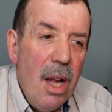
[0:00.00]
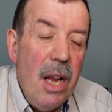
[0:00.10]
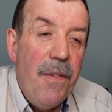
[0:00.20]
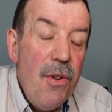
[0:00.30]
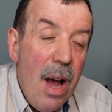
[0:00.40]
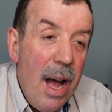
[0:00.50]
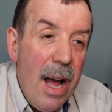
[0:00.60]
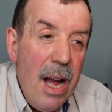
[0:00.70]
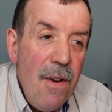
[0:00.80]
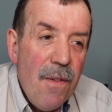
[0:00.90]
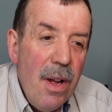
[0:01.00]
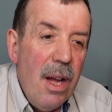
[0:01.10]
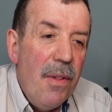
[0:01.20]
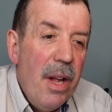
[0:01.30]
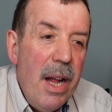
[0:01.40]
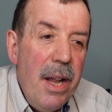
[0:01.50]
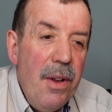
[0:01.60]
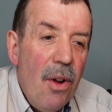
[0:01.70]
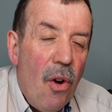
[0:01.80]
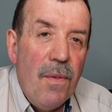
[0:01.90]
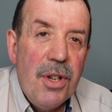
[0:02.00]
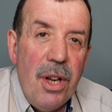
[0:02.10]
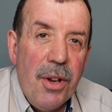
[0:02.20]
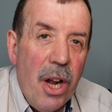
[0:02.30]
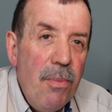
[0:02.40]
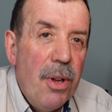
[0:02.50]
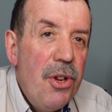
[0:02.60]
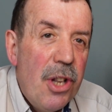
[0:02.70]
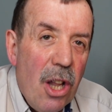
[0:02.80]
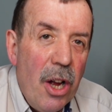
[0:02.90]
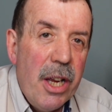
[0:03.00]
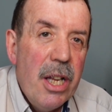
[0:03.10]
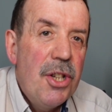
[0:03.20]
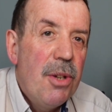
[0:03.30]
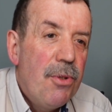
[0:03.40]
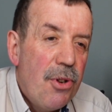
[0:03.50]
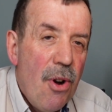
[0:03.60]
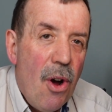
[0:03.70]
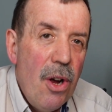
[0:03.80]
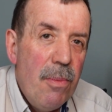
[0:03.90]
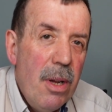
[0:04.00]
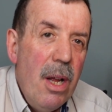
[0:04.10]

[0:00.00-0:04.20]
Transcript: If you have, then obviously I'd hope that you'd like and subscribe.